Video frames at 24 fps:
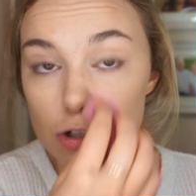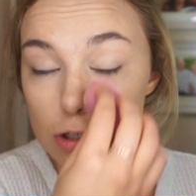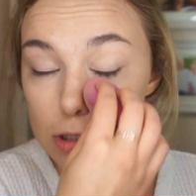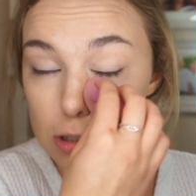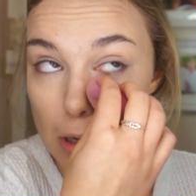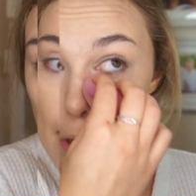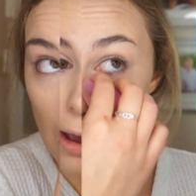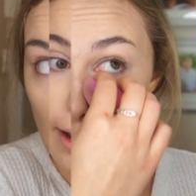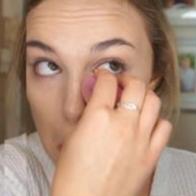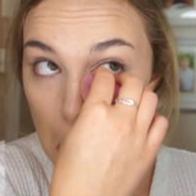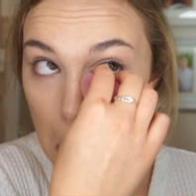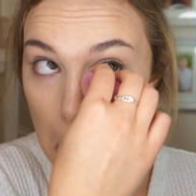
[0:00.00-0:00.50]

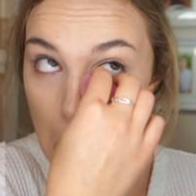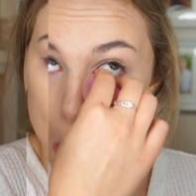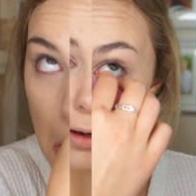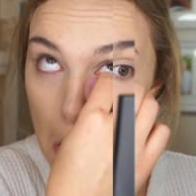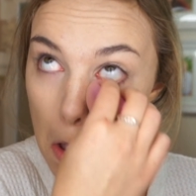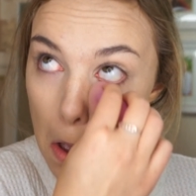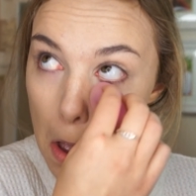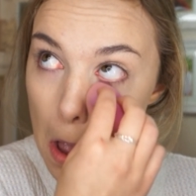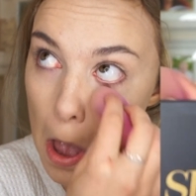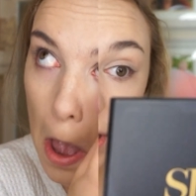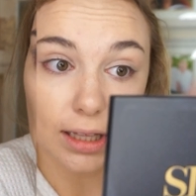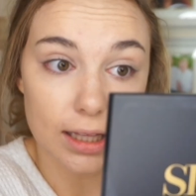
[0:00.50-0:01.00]
So, and I
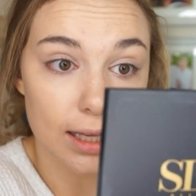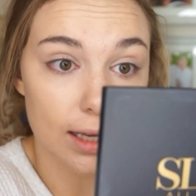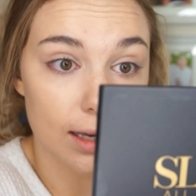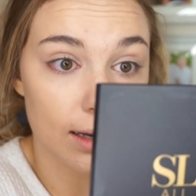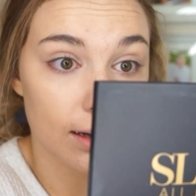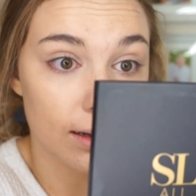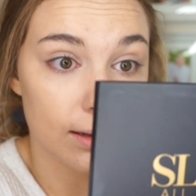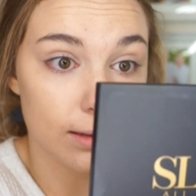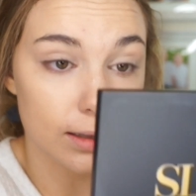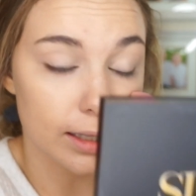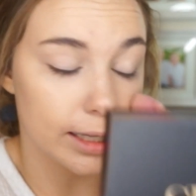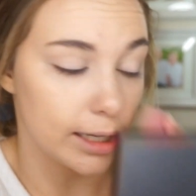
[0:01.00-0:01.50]
really
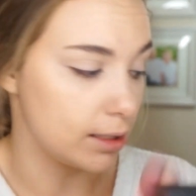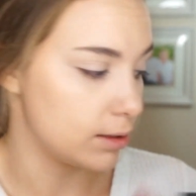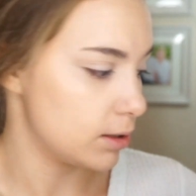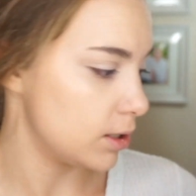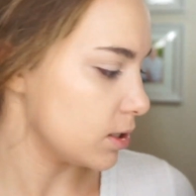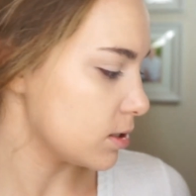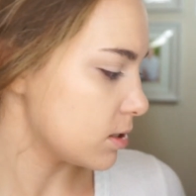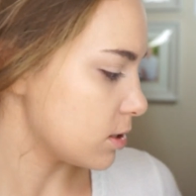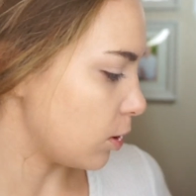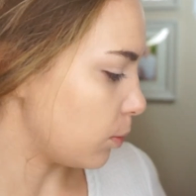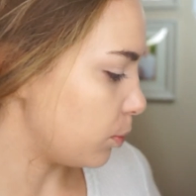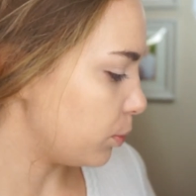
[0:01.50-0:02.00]
like this.